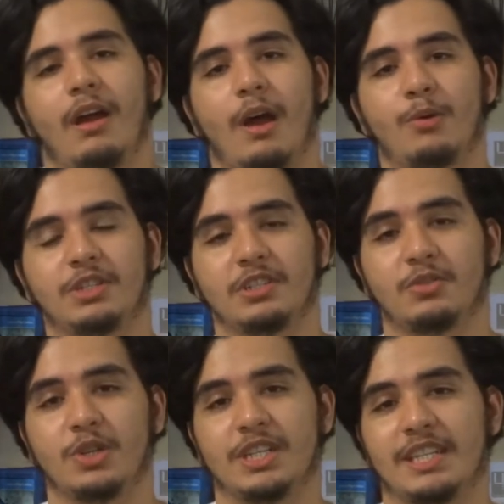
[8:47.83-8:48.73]
I wish the
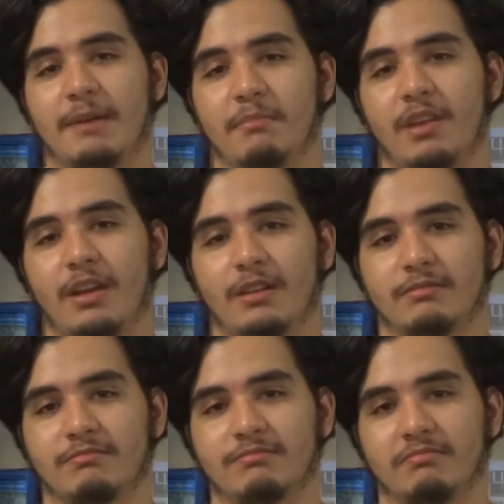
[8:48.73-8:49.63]
story stopped there
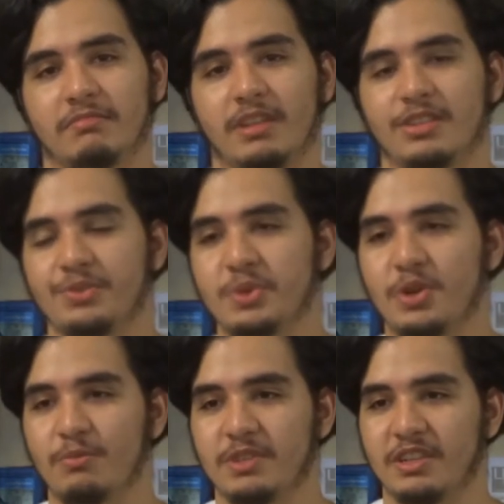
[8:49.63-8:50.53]
and she would have
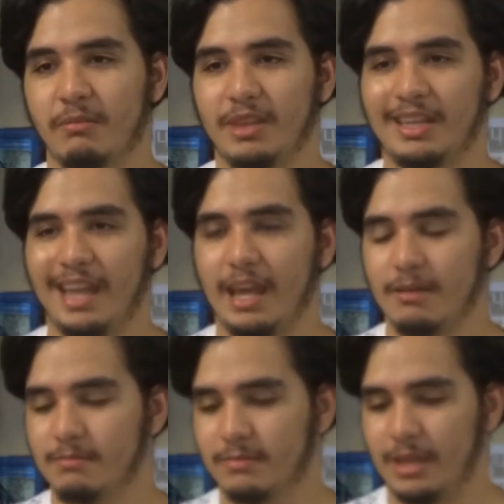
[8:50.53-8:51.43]
told me something
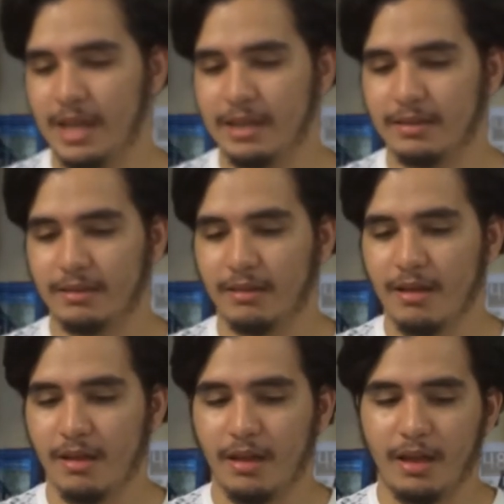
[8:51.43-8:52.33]
lame like,
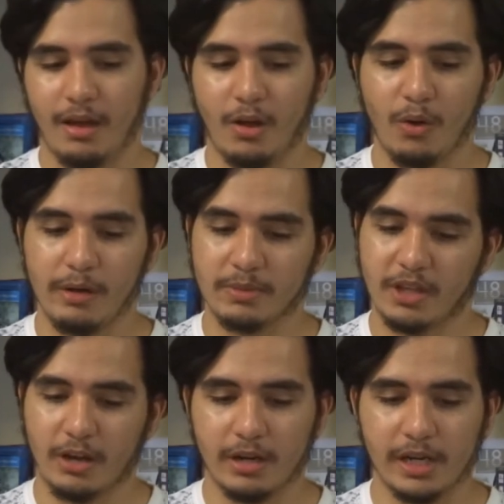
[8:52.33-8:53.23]
Oh, I'm
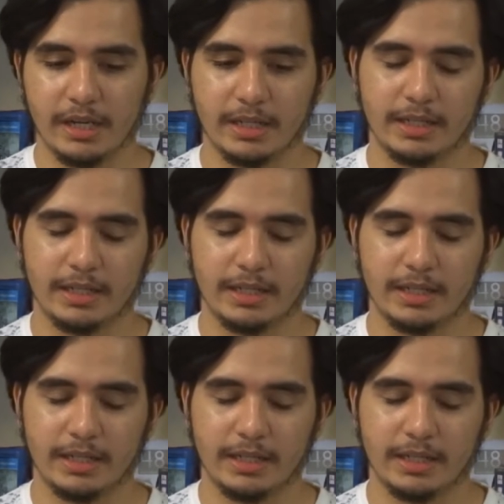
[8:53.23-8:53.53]
sorry.